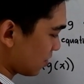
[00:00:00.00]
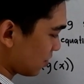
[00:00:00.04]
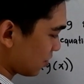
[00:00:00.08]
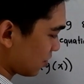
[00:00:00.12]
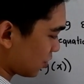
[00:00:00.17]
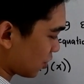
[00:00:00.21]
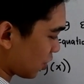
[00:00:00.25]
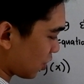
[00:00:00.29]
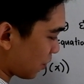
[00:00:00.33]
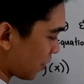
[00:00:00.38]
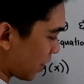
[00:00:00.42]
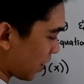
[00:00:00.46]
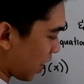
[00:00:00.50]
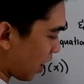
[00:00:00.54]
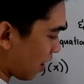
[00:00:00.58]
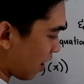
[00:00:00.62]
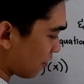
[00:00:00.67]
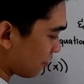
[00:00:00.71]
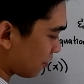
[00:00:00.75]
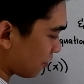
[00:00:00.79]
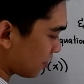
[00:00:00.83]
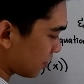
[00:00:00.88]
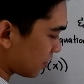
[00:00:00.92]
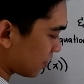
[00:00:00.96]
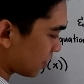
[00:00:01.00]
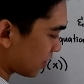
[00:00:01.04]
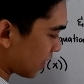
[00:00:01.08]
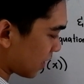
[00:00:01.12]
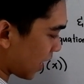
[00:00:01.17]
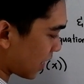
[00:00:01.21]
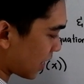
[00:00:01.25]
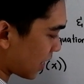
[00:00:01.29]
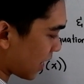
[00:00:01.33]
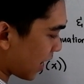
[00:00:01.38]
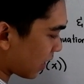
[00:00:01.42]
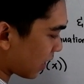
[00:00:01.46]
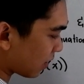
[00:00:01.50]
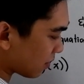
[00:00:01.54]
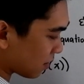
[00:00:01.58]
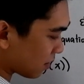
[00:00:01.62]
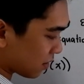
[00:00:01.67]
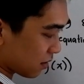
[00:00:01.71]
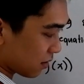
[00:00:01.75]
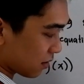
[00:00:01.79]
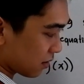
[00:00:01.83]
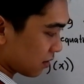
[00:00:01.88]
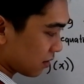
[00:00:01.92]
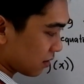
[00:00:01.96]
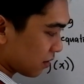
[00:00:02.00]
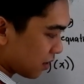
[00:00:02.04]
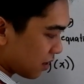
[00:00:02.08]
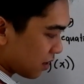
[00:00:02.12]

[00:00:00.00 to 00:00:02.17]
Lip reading: So we have 9x,